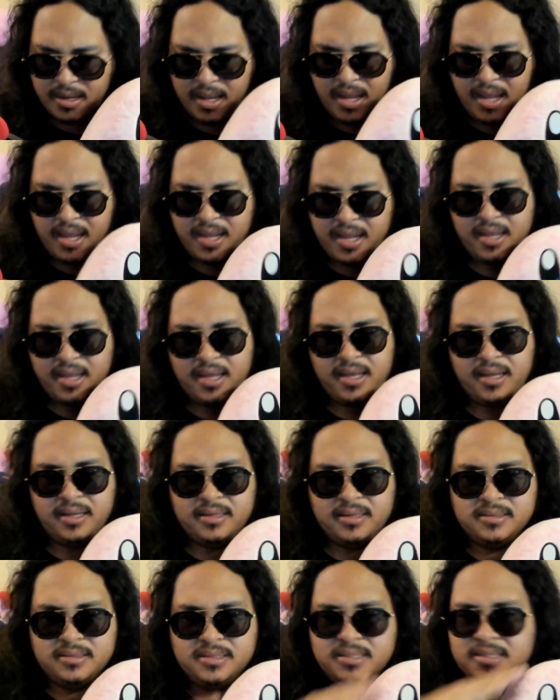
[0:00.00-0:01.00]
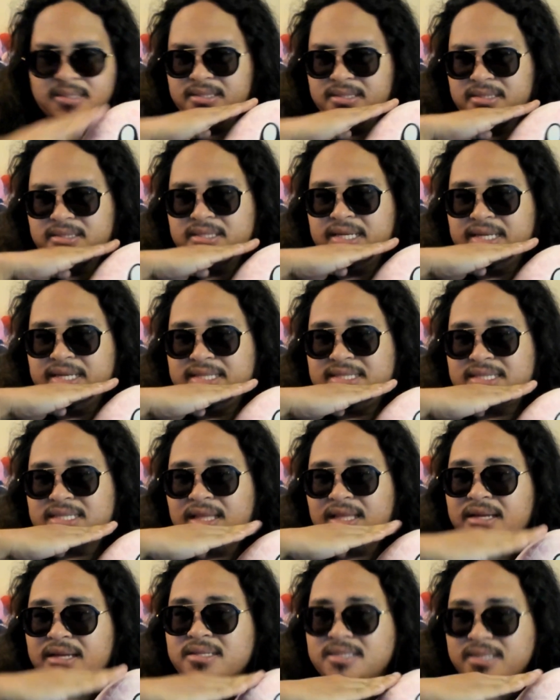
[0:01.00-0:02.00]
and they
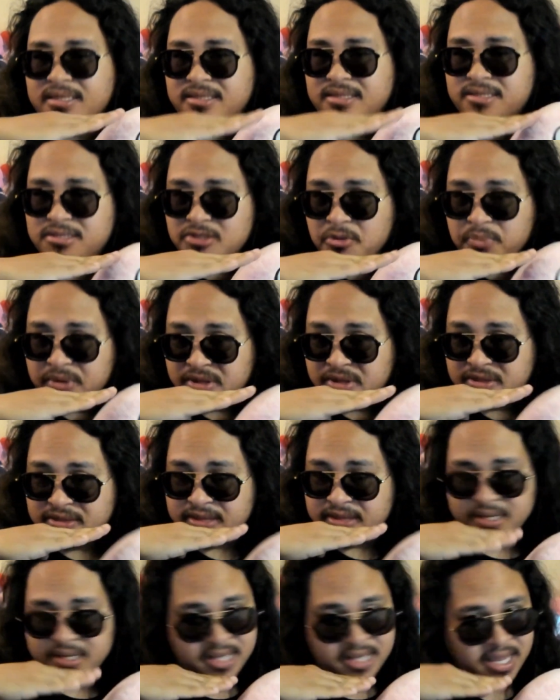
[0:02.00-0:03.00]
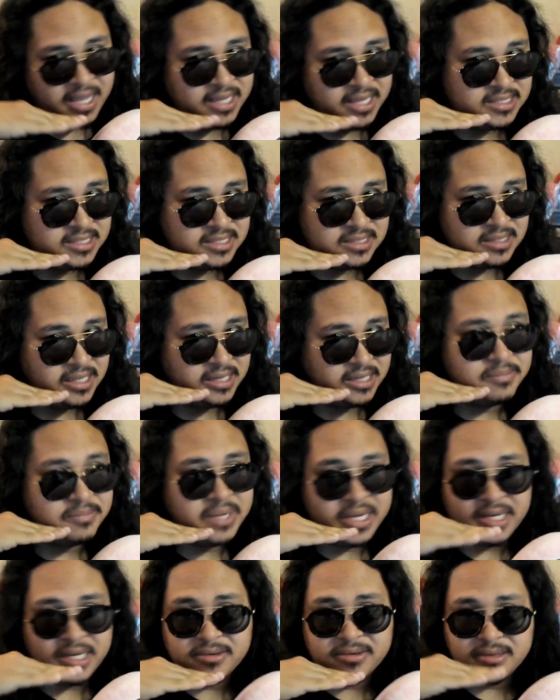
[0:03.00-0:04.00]
sliced it super thin, as like
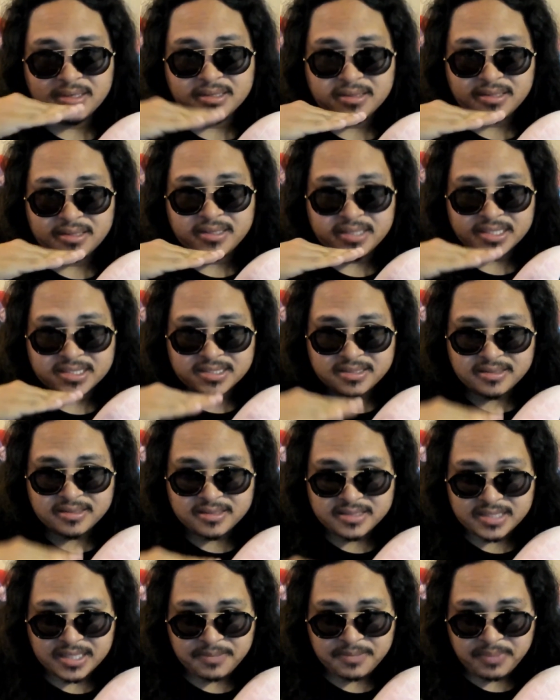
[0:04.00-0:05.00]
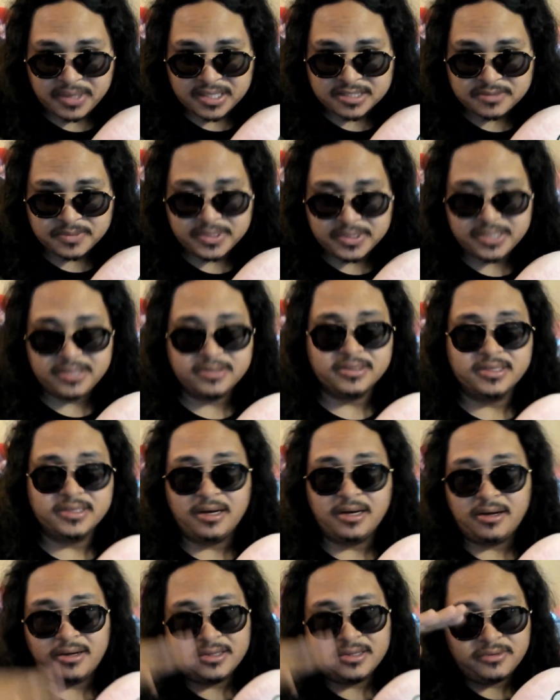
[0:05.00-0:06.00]
micron thin as they possibly could,
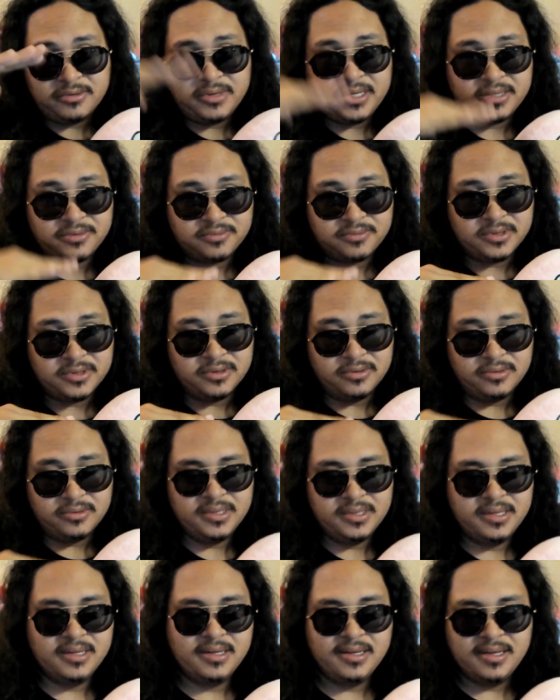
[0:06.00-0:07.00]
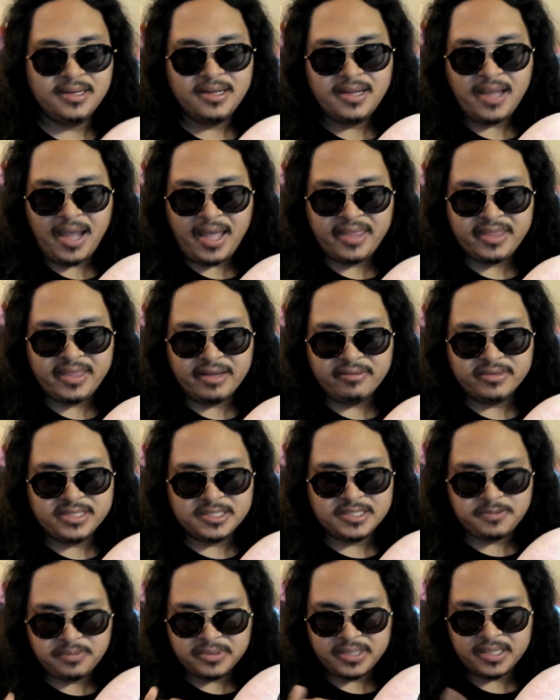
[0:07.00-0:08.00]
all the way through. And they would
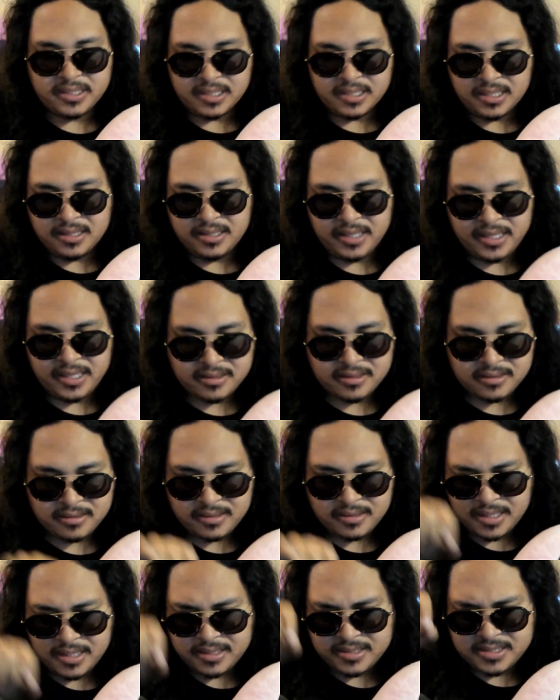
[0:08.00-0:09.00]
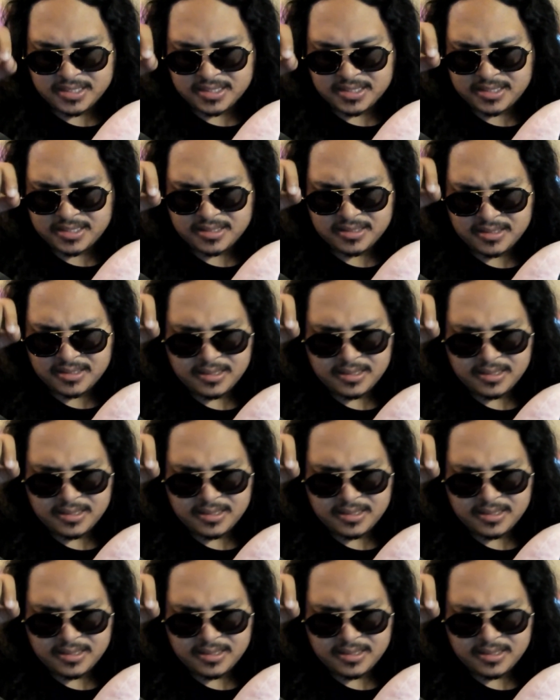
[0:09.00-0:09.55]
just put like a layer and just